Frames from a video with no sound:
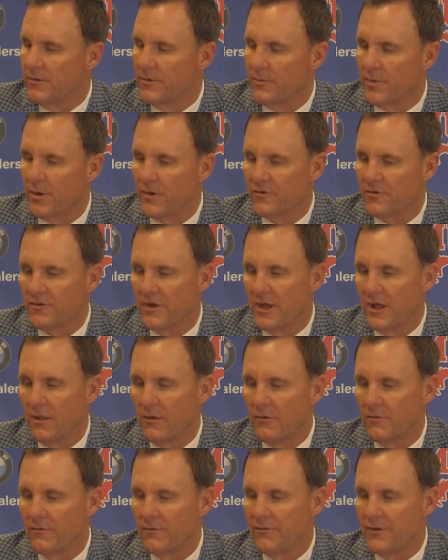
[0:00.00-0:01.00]
their personnel
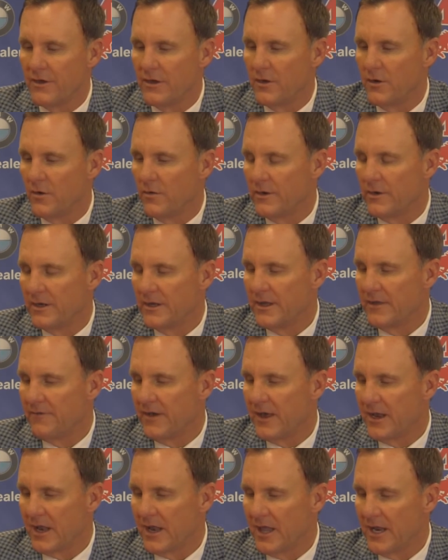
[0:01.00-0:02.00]
on the field, and they've
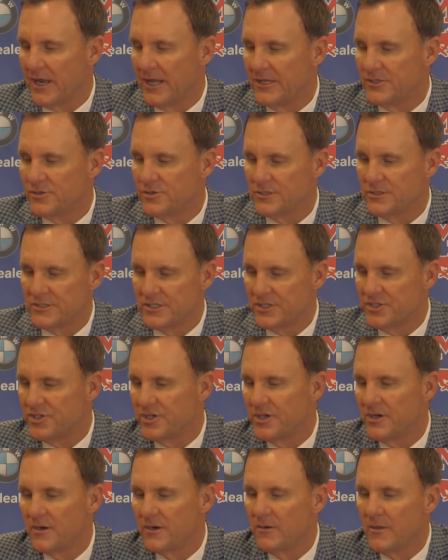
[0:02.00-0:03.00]
had a lot of injuries this
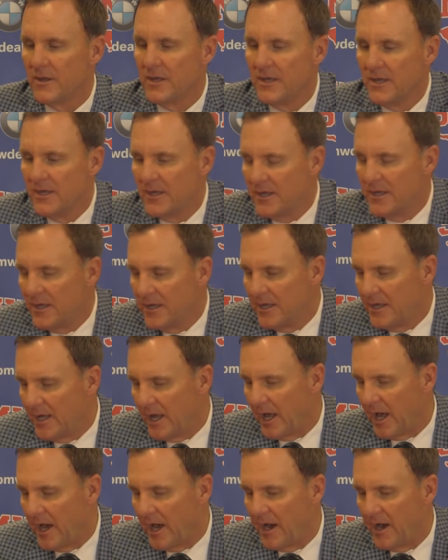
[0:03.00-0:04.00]
year.
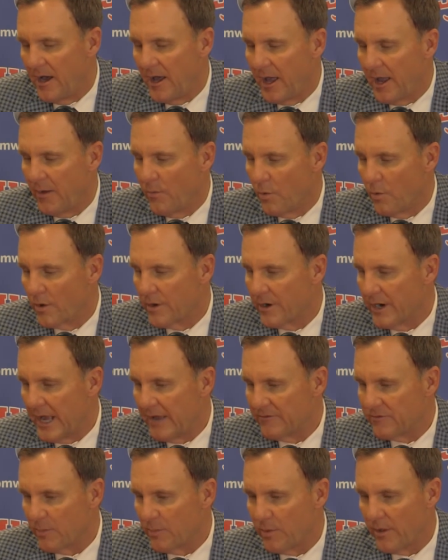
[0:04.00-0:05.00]
Uh, and we're going to
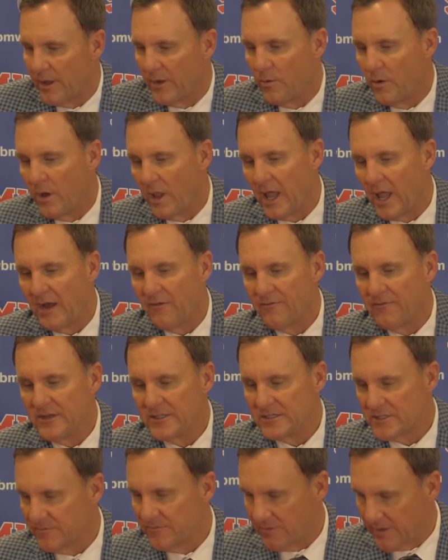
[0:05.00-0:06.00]
have to play well
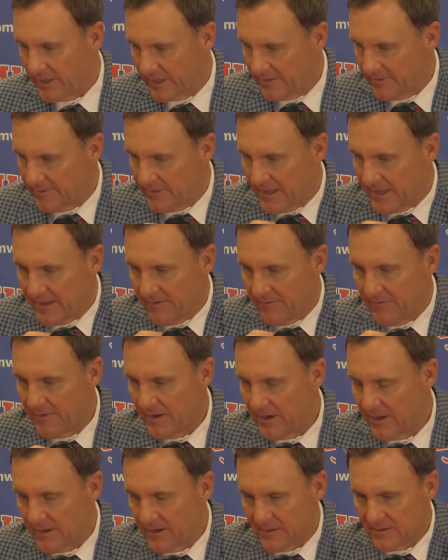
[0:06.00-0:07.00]
offensively. They've
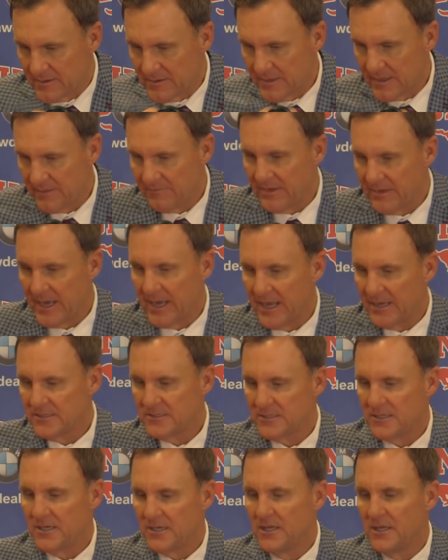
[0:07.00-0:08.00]
uh, they've got
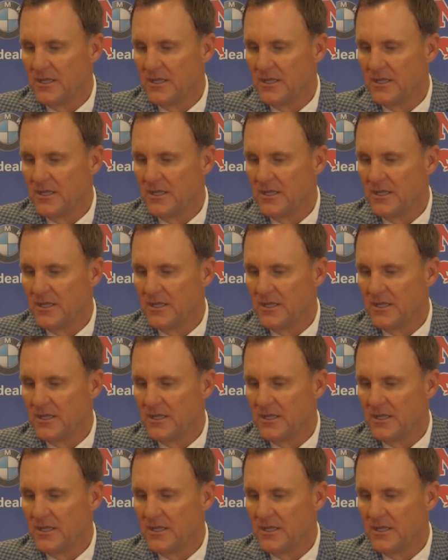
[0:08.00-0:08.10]
uh,